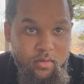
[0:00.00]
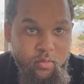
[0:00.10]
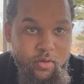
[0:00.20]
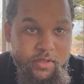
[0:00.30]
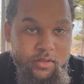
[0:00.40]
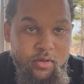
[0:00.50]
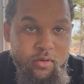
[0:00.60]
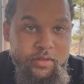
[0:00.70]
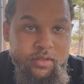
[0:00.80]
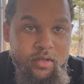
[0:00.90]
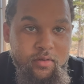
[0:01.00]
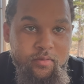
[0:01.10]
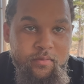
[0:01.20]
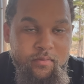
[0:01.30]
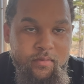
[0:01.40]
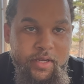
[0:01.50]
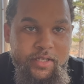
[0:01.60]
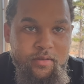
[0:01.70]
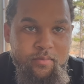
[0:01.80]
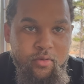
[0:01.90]
What's going on?
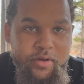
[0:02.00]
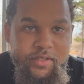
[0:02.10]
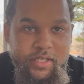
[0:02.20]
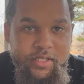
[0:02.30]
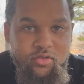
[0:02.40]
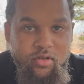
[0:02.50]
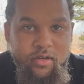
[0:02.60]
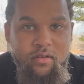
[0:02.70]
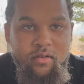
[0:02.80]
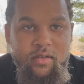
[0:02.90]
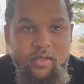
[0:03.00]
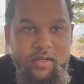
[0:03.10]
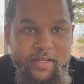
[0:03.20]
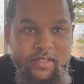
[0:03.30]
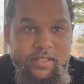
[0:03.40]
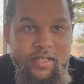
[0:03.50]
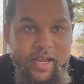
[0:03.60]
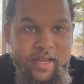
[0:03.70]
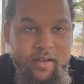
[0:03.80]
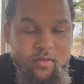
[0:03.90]
It's your boy C-Trel, and
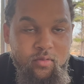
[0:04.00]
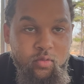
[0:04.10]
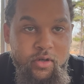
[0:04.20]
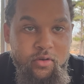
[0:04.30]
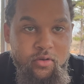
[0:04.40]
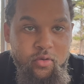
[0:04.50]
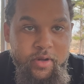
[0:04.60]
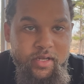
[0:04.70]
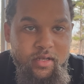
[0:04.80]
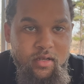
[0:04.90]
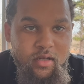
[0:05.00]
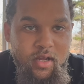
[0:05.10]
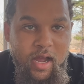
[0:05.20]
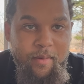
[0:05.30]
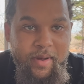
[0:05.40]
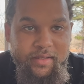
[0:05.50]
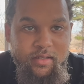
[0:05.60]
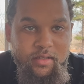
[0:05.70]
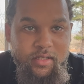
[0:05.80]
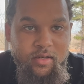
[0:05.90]
today, real quick, I'm about
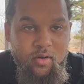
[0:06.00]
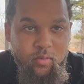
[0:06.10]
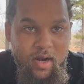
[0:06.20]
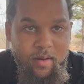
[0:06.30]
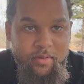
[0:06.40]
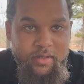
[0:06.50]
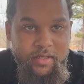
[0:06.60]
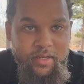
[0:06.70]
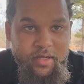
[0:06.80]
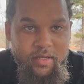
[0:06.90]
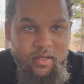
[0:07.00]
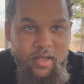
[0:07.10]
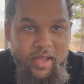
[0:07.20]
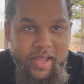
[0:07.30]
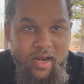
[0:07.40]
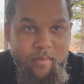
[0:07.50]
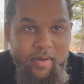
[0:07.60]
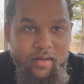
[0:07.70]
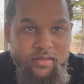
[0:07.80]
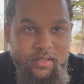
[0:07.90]
to get on Robinhood and I'm
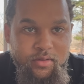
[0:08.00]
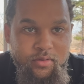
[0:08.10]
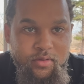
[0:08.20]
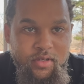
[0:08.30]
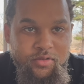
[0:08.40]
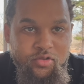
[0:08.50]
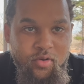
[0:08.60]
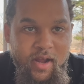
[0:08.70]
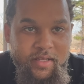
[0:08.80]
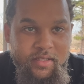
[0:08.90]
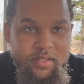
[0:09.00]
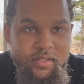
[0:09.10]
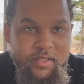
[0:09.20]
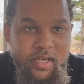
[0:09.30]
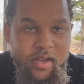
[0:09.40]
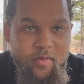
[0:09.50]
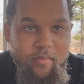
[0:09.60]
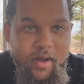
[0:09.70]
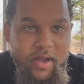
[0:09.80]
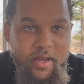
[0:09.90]
about to try to sell
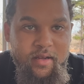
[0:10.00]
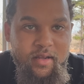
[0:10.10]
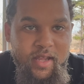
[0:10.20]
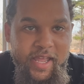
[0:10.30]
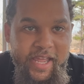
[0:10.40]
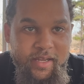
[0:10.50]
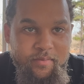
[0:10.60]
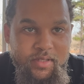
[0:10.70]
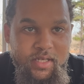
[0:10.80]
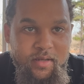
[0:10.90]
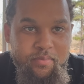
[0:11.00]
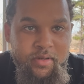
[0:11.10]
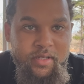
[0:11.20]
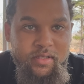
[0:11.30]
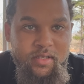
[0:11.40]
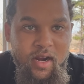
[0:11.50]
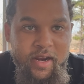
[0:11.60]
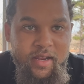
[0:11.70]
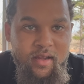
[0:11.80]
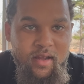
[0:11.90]
my AMC puts. All
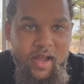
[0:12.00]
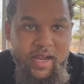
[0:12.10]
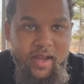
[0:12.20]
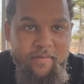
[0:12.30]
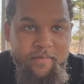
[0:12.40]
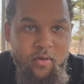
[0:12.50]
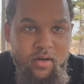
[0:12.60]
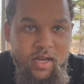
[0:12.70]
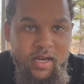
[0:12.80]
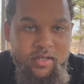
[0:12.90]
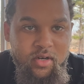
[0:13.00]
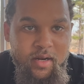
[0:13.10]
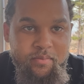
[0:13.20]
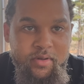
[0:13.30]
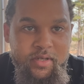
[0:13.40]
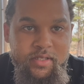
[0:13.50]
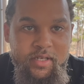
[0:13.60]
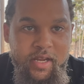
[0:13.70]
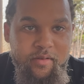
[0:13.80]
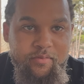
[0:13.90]
right, I got 4 contract puts in
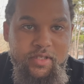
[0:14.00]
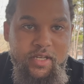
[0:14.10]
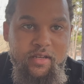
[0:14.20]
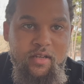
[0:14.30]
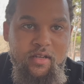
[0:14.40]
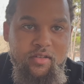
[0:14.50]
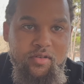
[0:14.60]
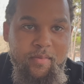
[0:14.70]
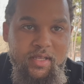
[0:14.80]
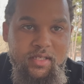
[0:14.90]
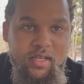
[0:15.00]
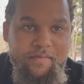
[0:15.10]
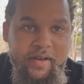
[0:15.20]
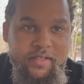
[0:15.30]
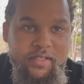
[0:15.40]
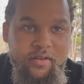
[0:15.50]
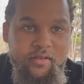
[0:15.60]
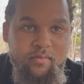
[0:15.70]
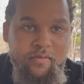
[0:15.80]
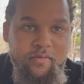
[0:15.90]
AMC, so I'm about to see if I can sell
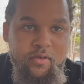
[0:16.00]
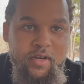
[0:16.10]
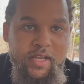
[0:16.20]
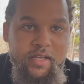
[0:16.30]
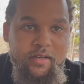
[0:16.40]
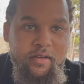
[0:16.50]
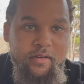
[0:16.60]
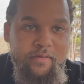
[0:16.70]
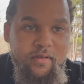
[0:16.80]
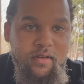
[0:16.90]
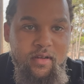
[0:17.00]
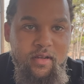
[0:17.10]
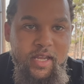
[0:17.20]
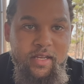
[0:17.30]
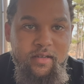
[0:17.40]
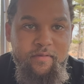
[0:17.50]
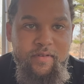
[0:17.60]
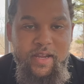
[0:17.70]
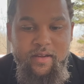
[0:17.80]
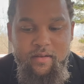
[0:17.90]
them before the end of
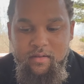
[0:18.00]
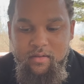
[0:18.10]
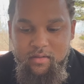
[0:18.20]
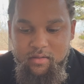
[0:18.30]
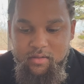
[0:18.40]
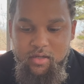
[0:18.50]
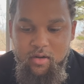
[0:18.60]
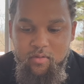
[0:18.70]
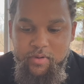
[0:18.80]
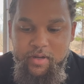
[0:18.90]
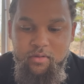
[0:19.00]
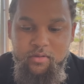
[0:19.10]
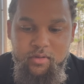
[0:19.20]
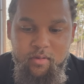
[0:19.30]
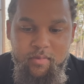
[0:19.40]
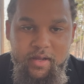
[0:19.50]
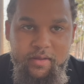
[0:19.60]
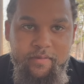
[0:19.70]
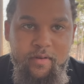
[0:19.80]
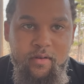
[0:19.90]
day. So we're gonna do it on my other
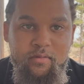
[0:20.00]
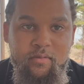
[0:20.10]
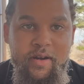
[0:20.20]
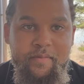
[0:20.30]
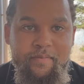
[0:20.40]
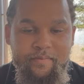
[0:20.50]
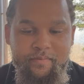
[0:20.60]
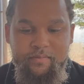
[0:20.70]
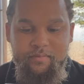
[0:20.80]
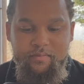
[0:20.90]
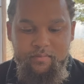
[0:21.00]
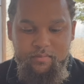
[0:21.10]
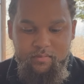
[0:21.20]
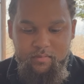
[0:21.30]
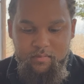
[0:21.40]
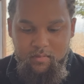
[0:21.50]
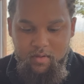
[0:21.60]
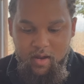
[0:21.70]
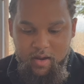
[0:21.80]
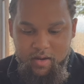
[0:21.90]
phone, right?
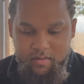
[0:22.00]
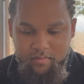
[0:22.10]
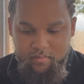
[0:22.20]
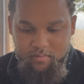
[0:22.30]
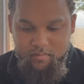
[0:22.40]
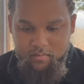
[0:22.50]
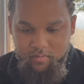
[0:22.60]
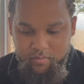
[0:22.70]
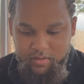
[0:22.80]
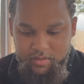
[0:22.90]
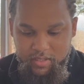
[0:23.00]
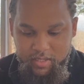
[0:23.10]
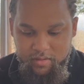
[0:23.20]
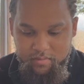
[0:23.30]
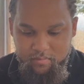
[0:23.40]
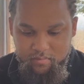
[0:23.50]
All right, 1 second.